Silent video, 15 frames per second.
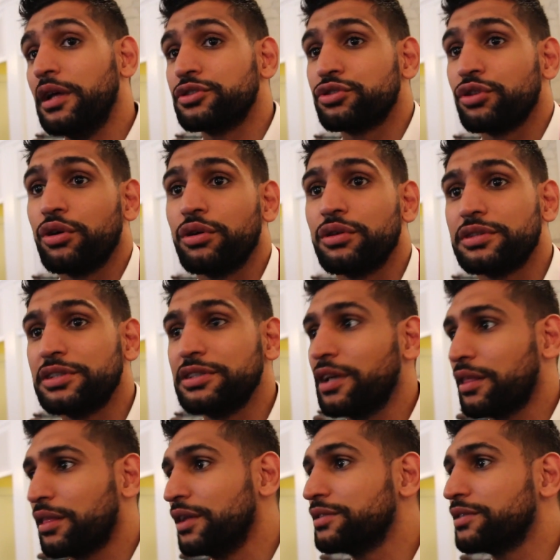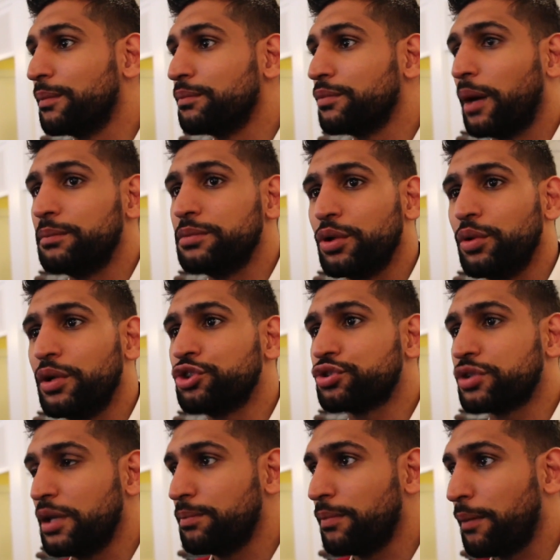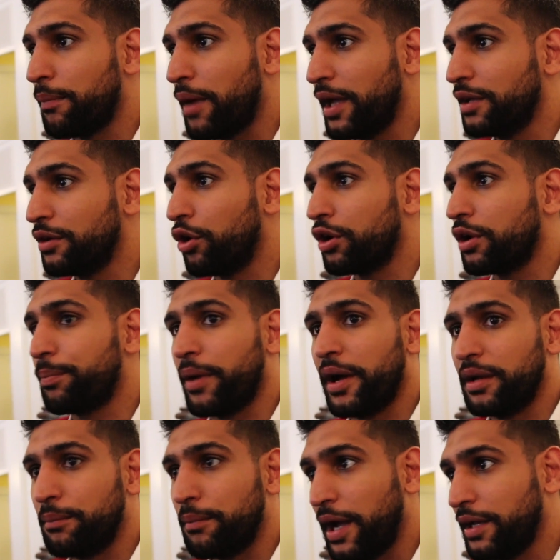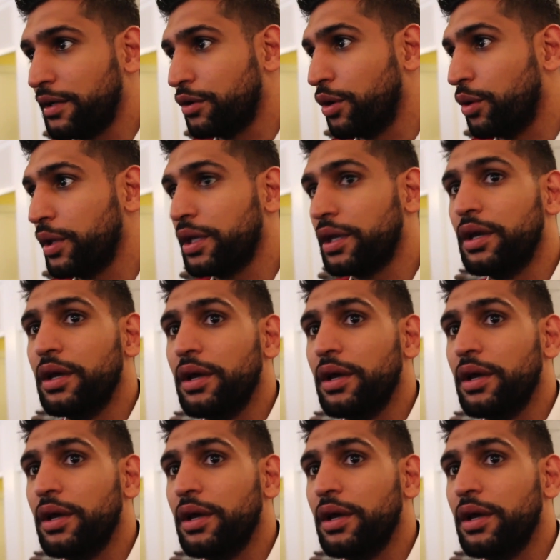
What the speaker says: So these are things I'm doing just to keep my mind occupied and mind going.